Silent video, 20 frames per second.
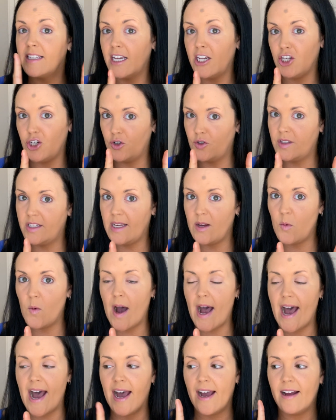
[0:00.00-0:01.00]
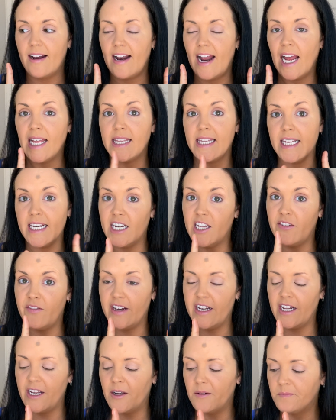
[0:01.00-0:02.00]
and you'll see why at the end of the
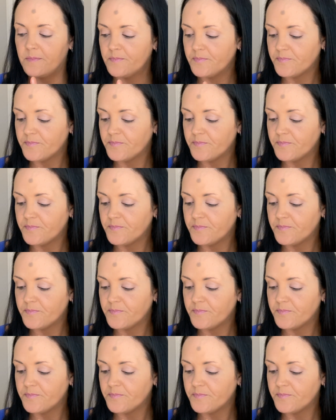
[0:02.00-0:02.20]
video.